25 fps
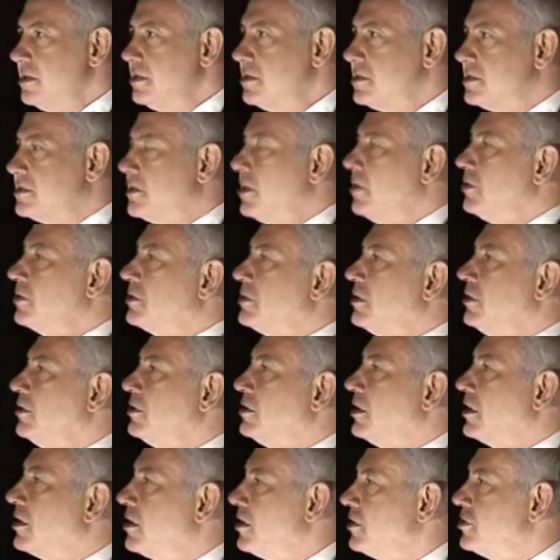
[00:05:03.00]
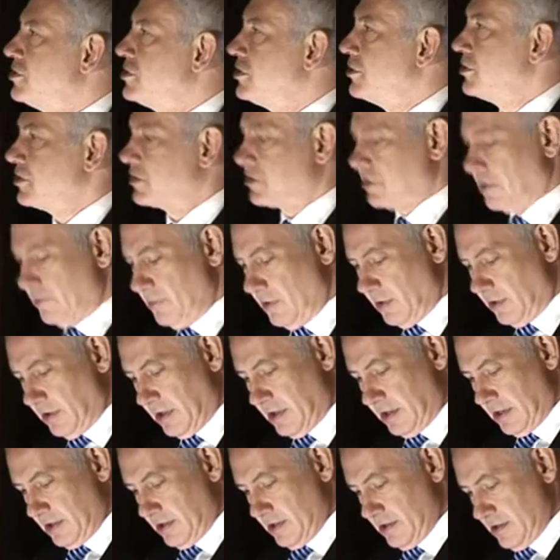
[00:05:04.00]
so too did the Jewish
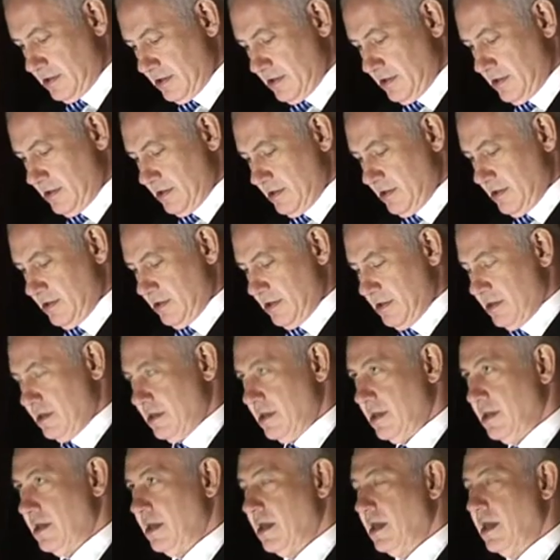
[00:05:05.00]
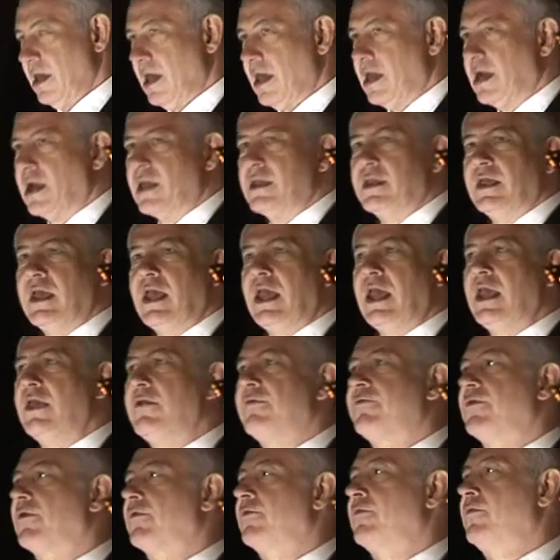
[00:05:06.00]
community. And on the
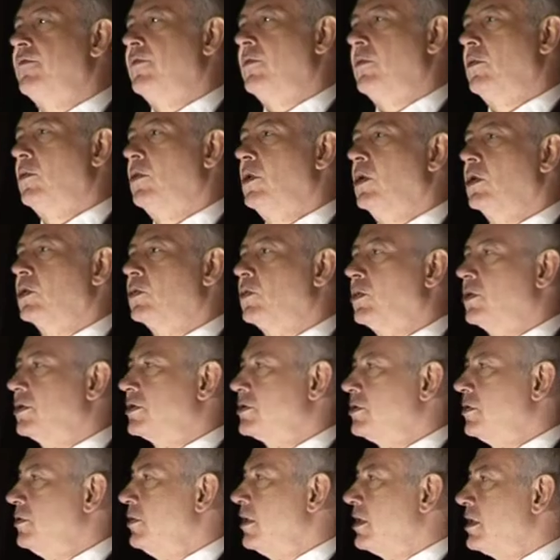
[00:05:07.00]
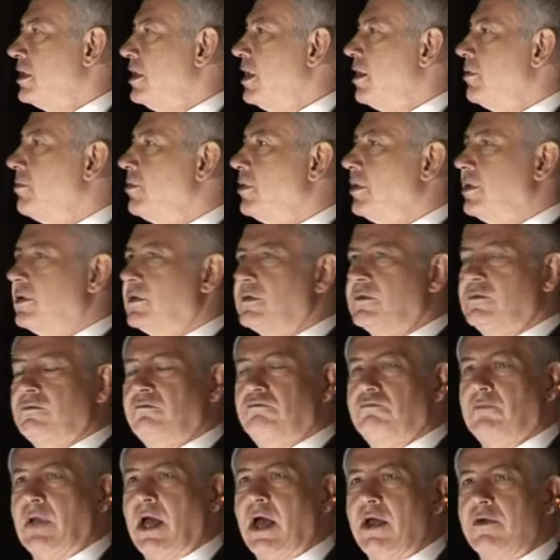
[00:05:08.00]
eve of World War II, it
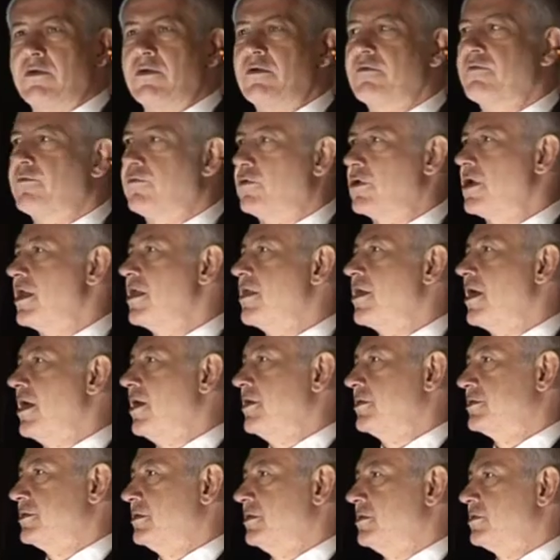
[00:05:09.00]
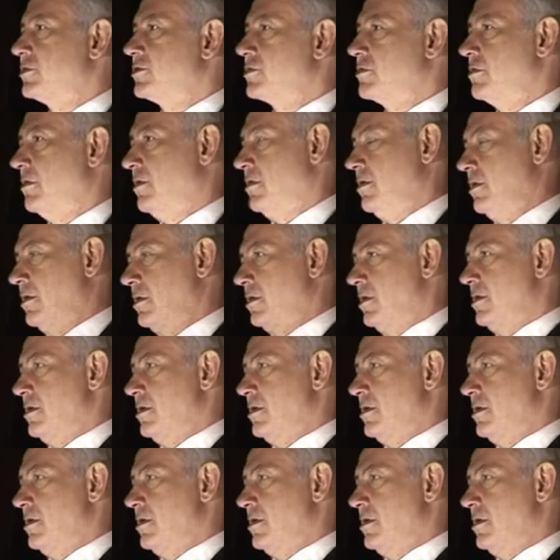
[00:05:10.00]
numbered 140,000 strong.